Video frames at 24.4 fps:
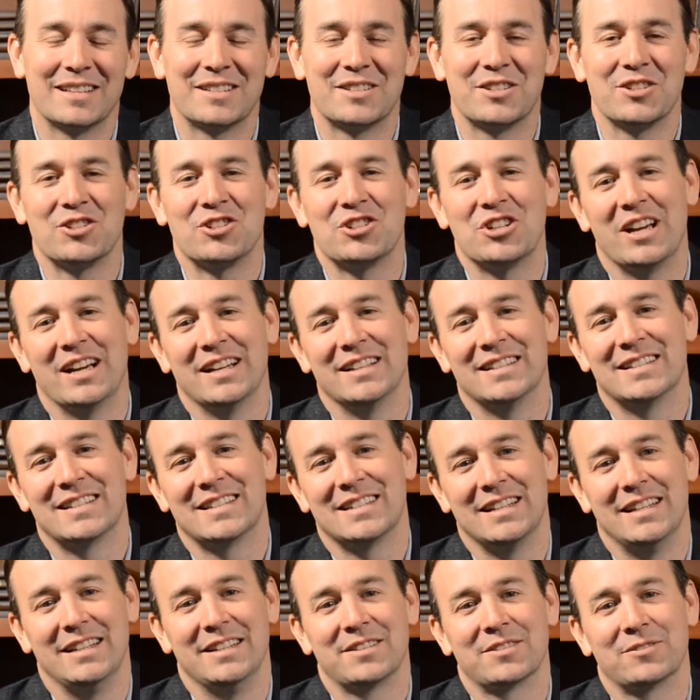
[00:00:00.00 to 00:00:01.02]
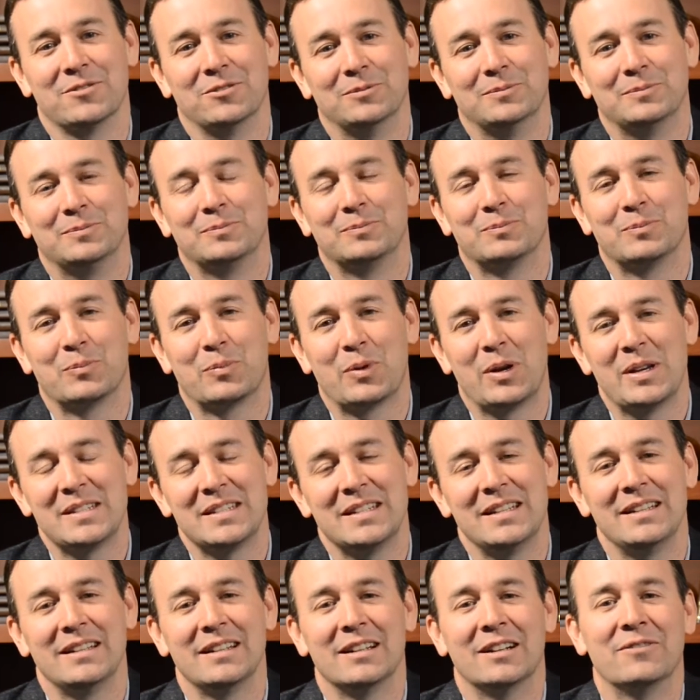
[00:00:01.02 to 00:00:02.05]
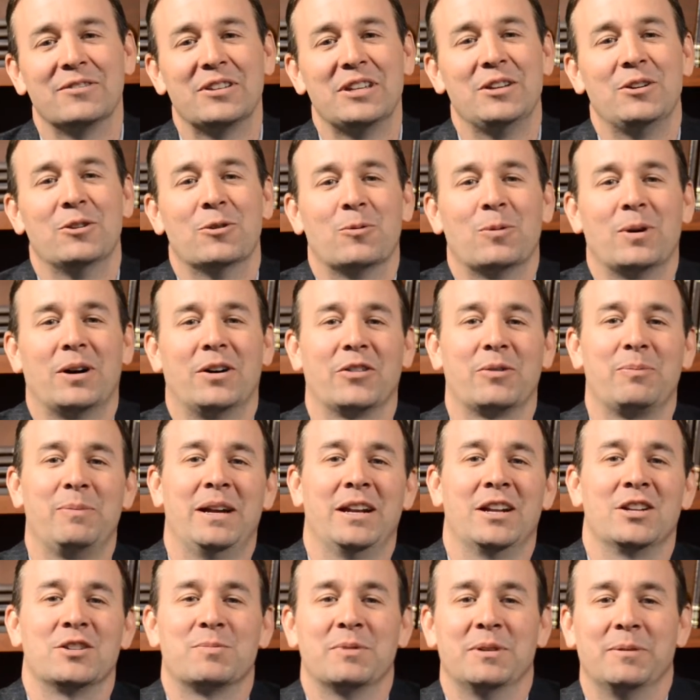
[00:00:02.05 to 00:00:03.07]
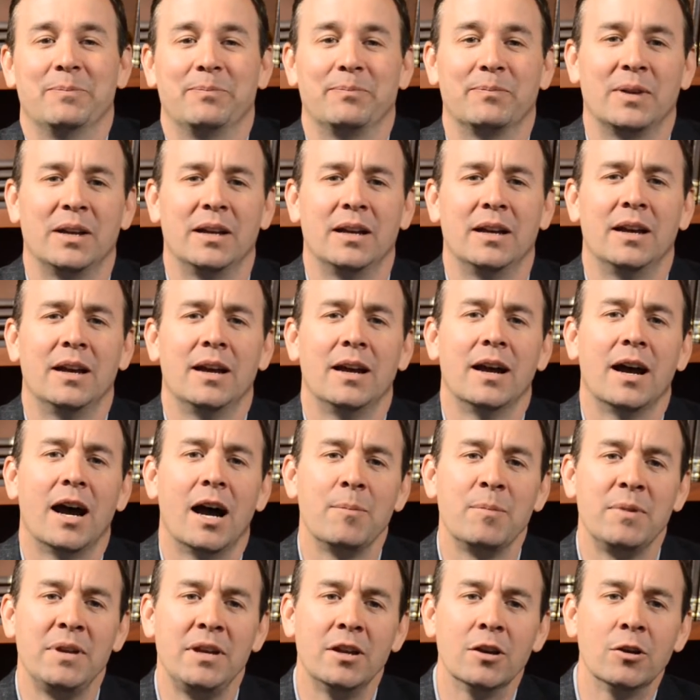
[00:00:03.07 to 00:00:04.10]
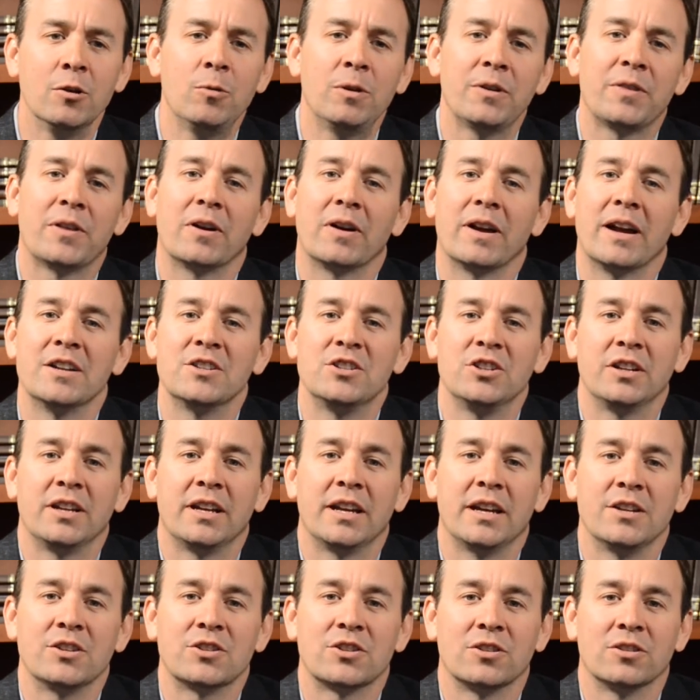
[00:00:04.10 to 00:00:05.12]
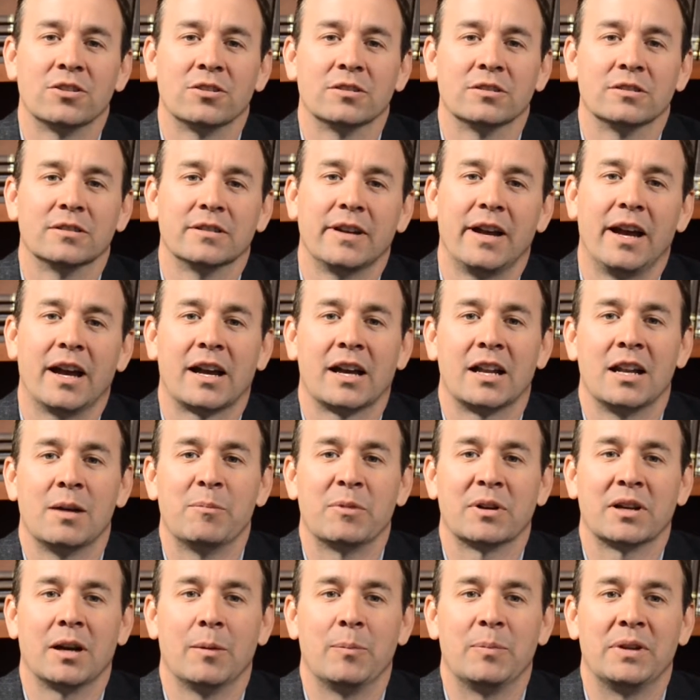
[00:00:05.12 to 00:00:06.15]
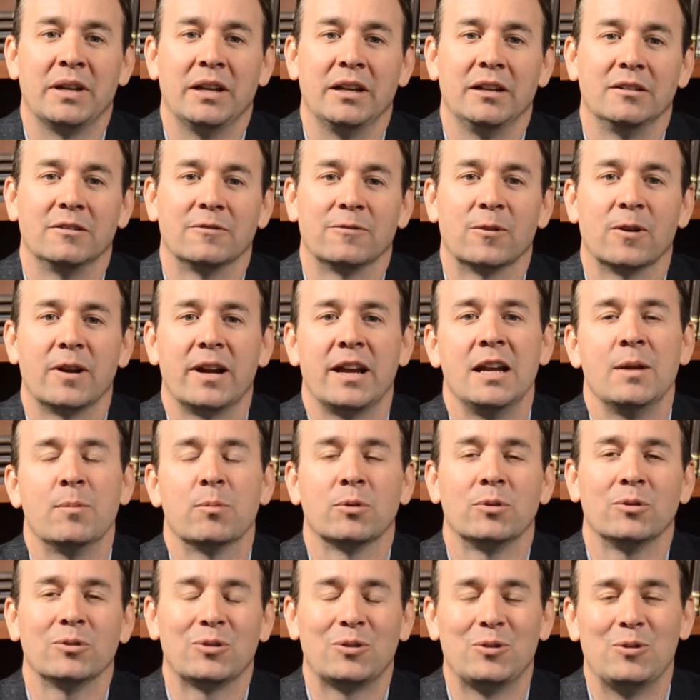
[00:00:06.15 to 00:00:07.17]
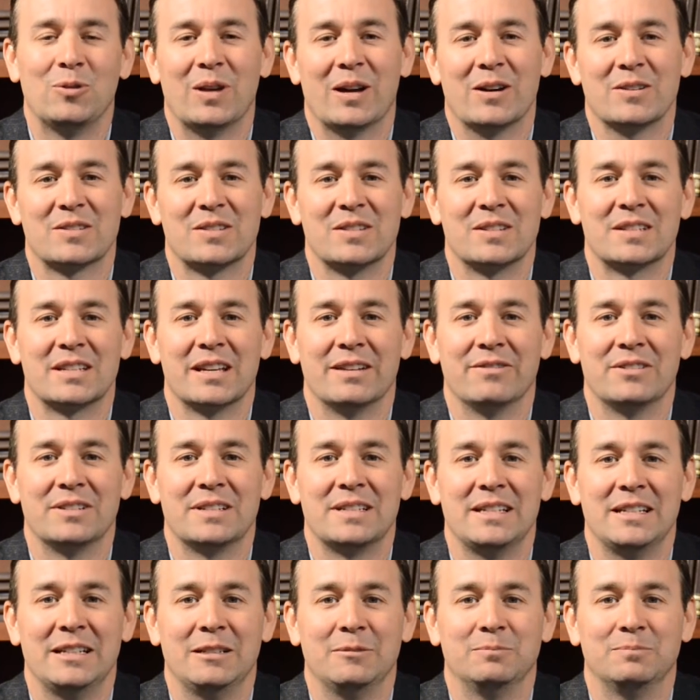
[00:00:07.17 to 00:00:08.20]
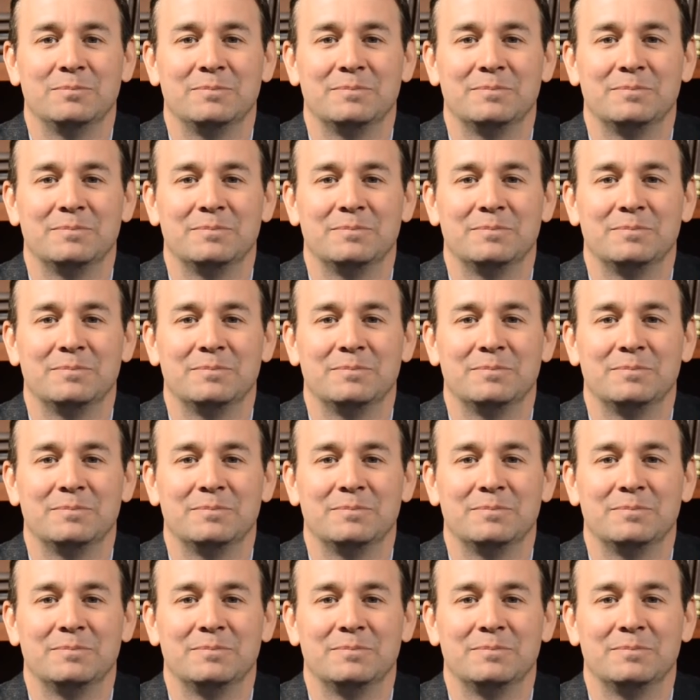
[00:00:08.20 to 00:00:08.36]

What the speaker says: This is Chad Stejskal, President of Eagle Wealth Management. I'm here with our educational economic update for April 2017.